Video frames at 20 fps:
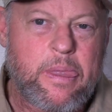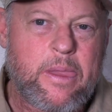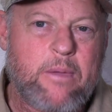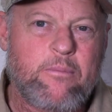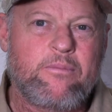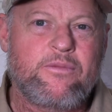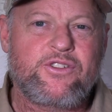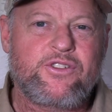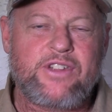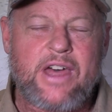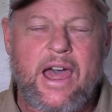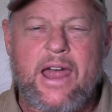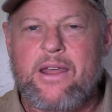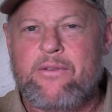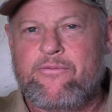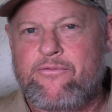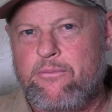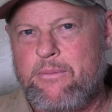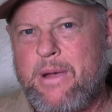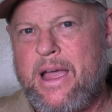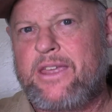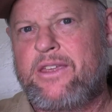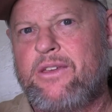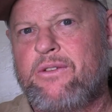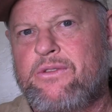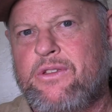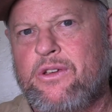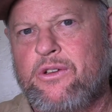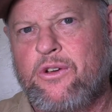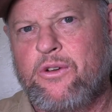sign up for my
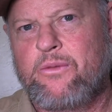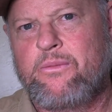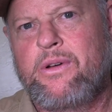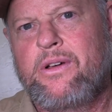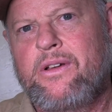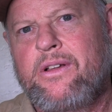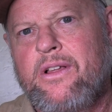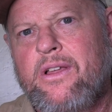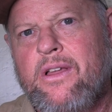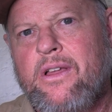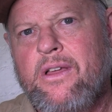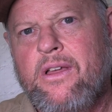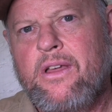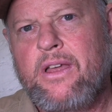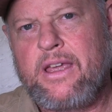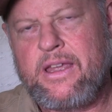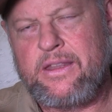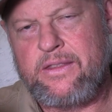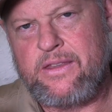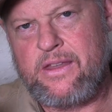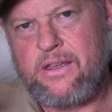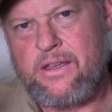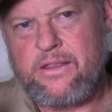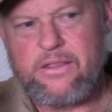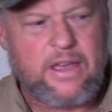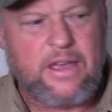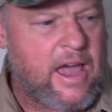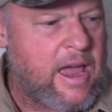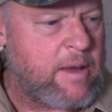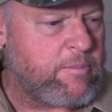YouTube. The
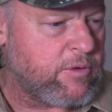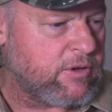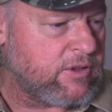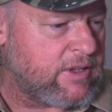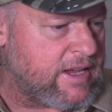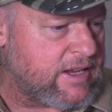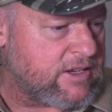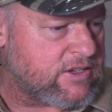hyperlinks